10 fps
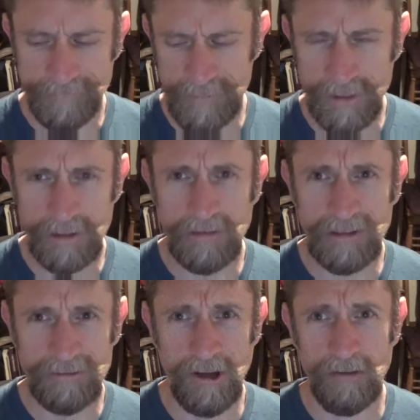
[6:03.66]
It's like,
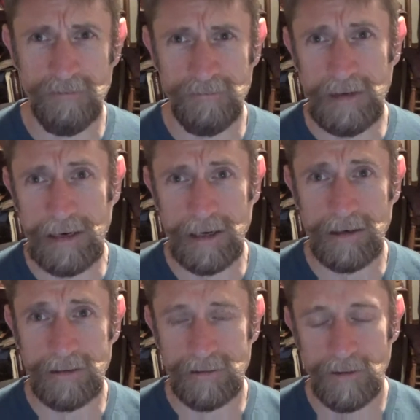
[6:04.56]
it's
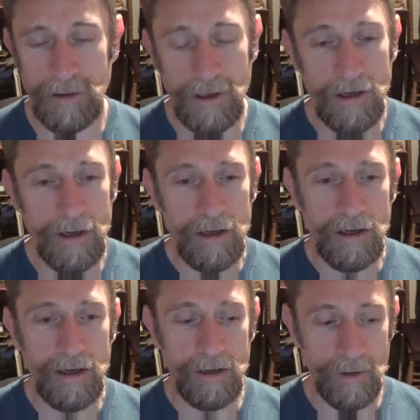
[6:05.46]
unfair.
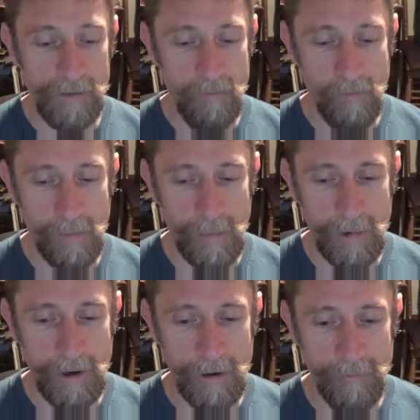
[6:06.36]
Anyway,
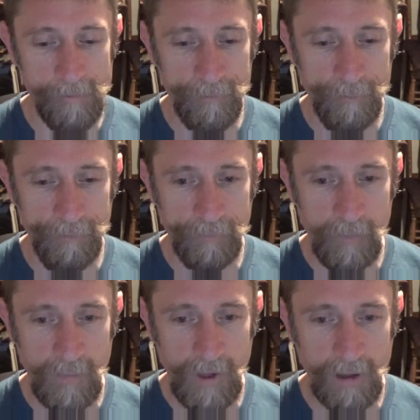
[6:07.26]

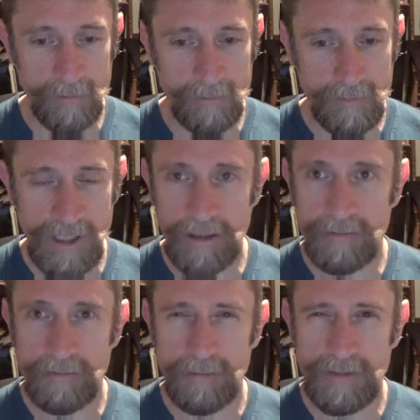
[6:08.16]
yeah,
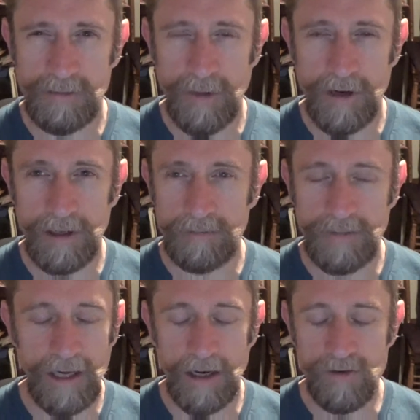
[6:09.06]
that's about it.
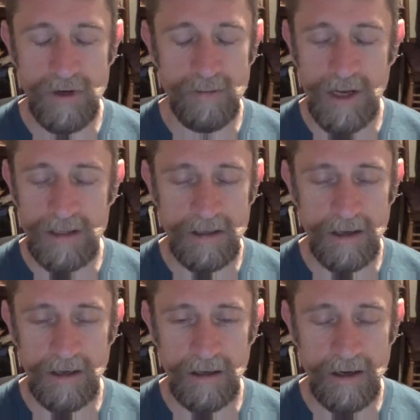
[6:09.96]
I had a dream last
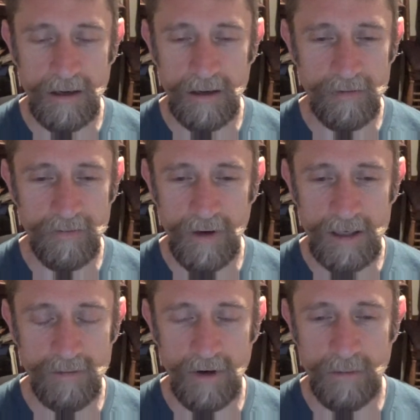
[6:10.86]
night, and I forgot
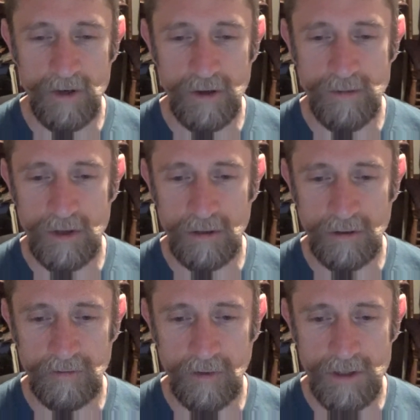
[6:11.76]
to put it in my dream journal,
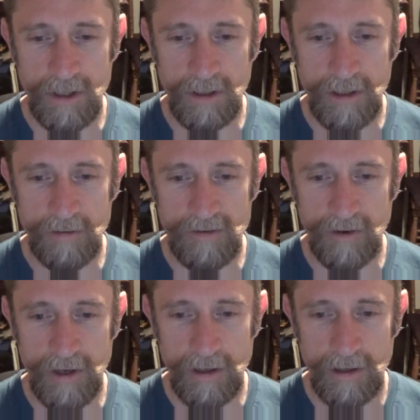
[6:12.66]
unfortunately, and it was
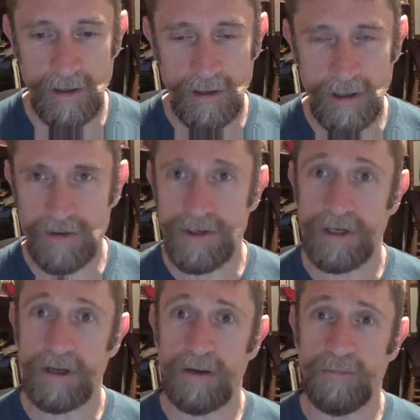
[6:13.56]
very
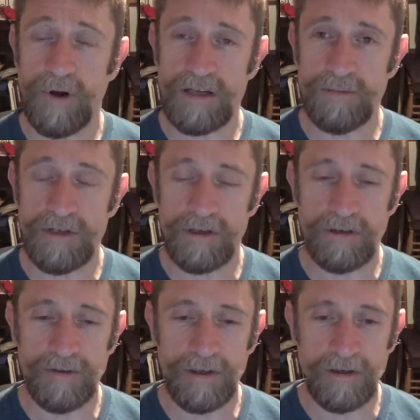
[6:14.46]
interesting and possibly
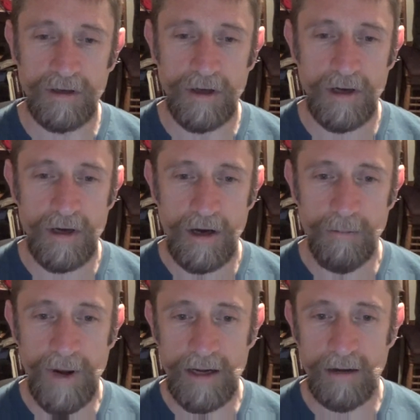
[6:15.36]
significant.
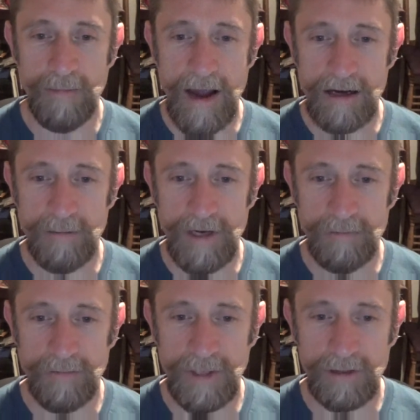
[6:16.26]
Might come back to me,
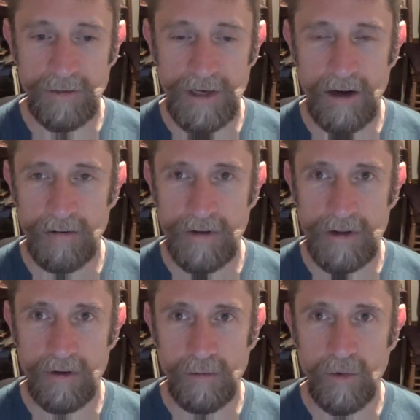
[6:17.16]
but right now I have
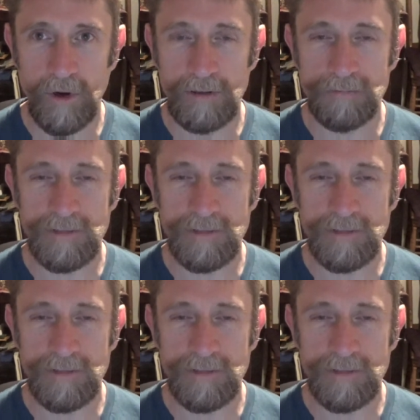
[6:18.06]
nothing to report.